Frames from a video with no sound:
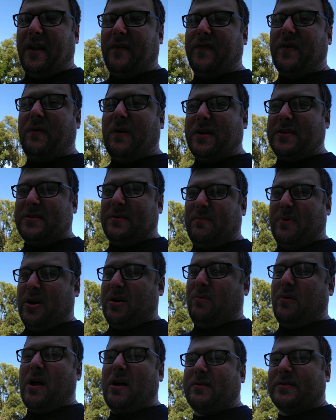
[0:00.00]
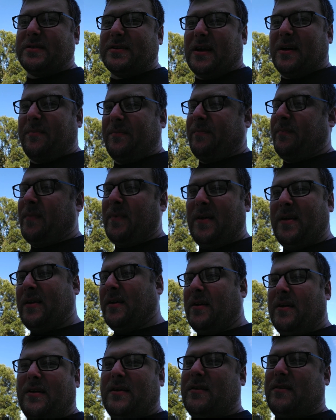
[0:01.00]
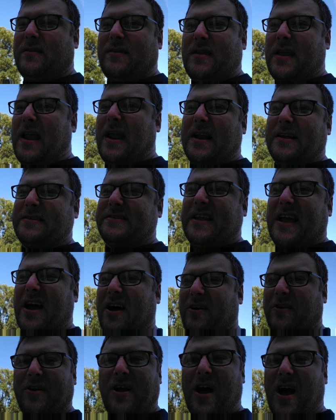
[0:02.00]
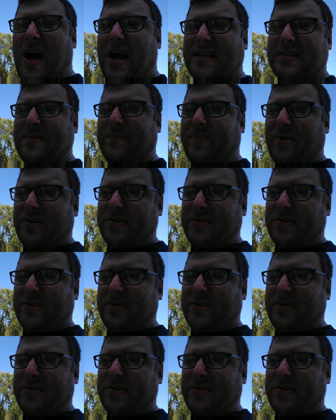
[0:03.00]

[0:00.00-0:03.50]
If you want somebody to weld something, hands down, awesome